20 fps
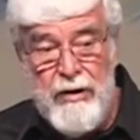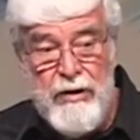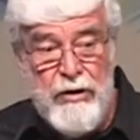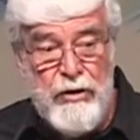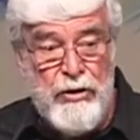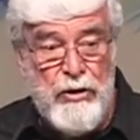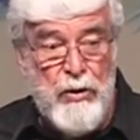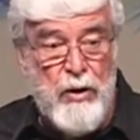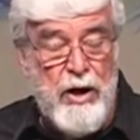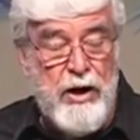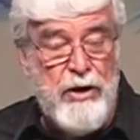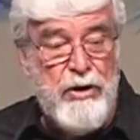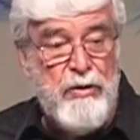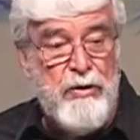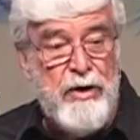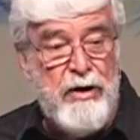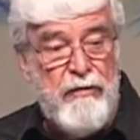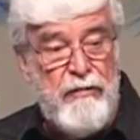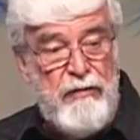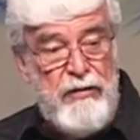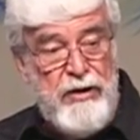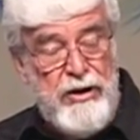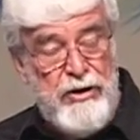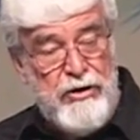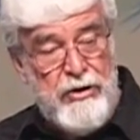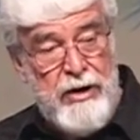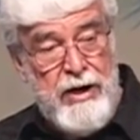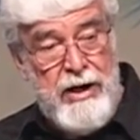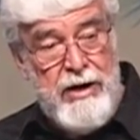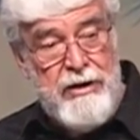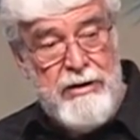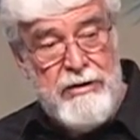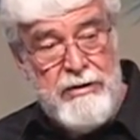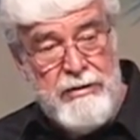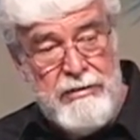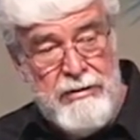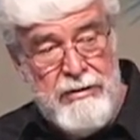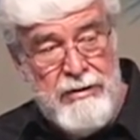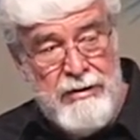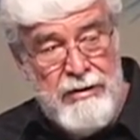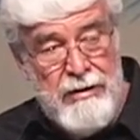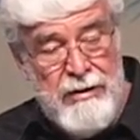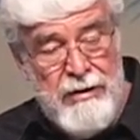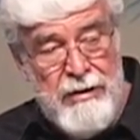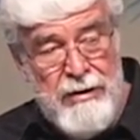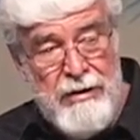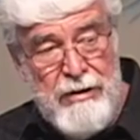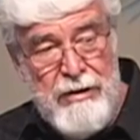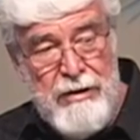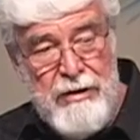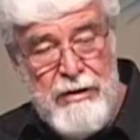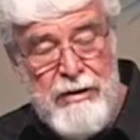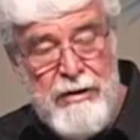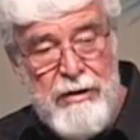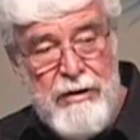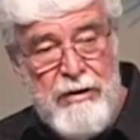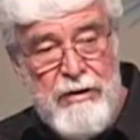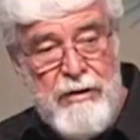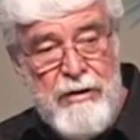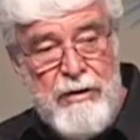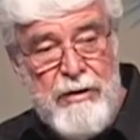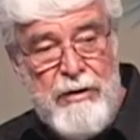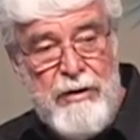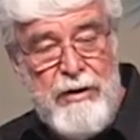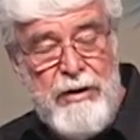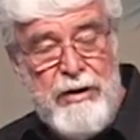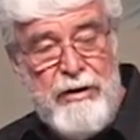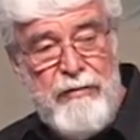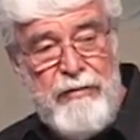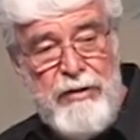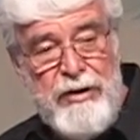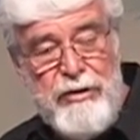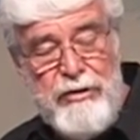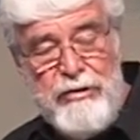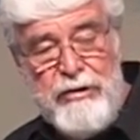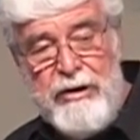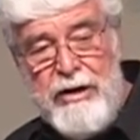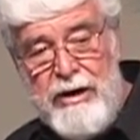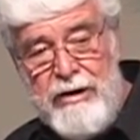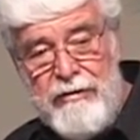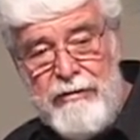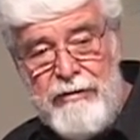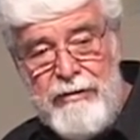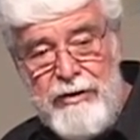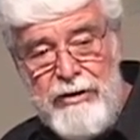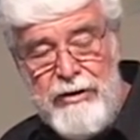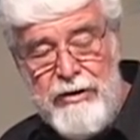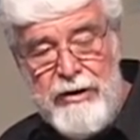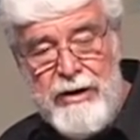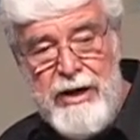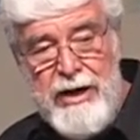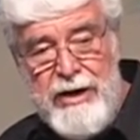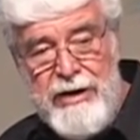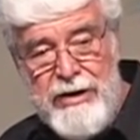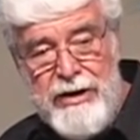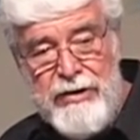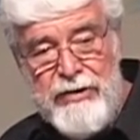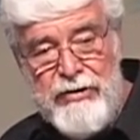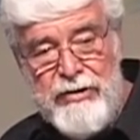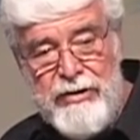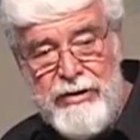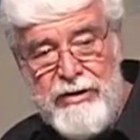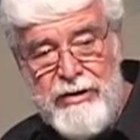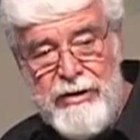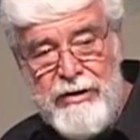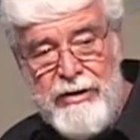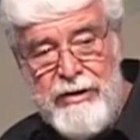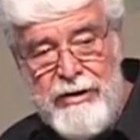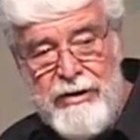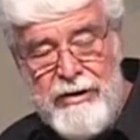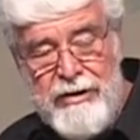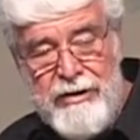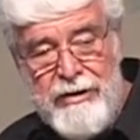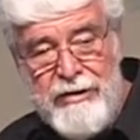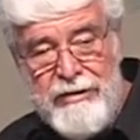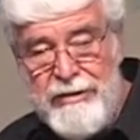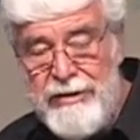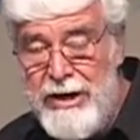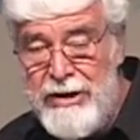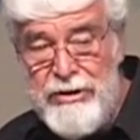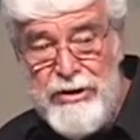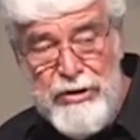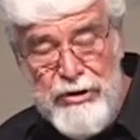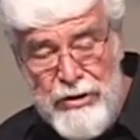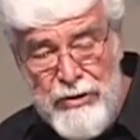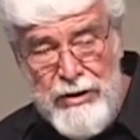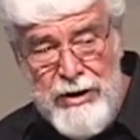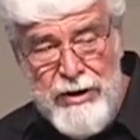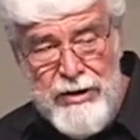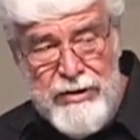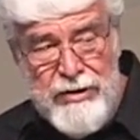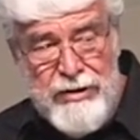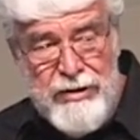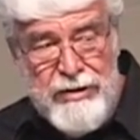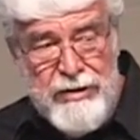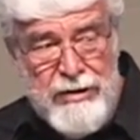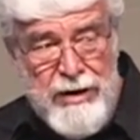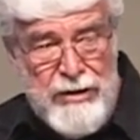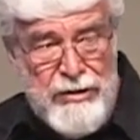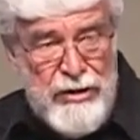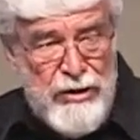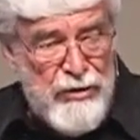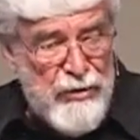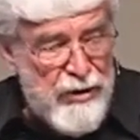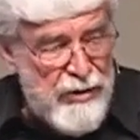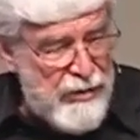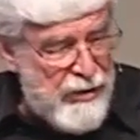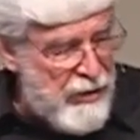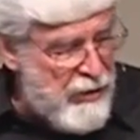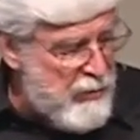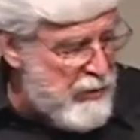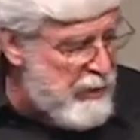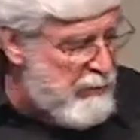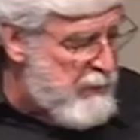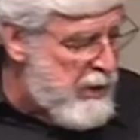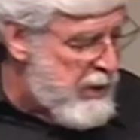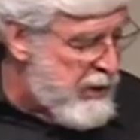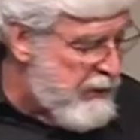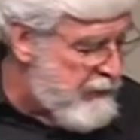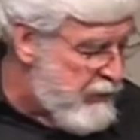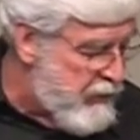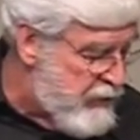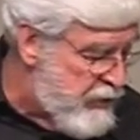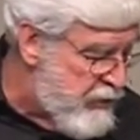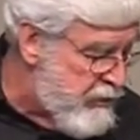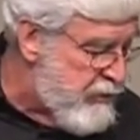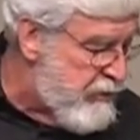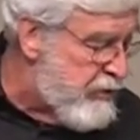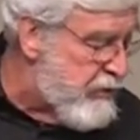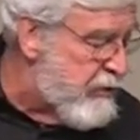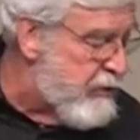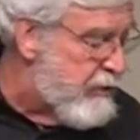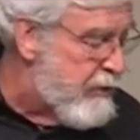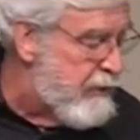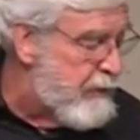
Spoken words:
So are you going to feed your anger or are you going to feed your love and your kindness? That's a choice. That's a choice that you can make if you choose to.